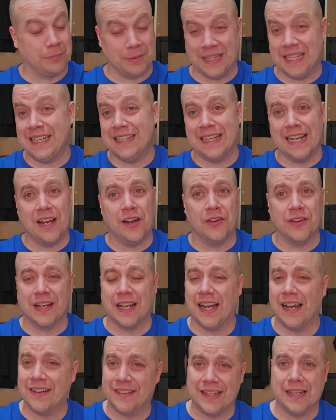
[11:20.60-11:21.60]
bleeding out on the
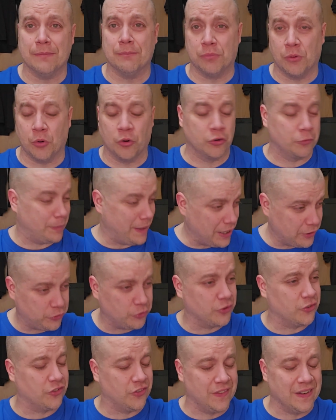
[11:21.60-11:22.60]
goddamn board.
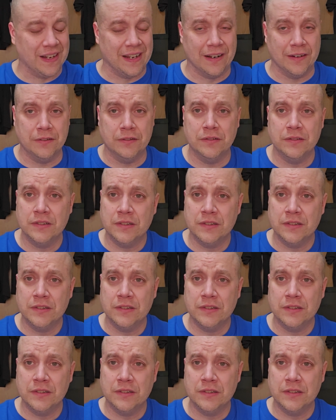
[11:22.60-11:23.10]
Patrick's dead.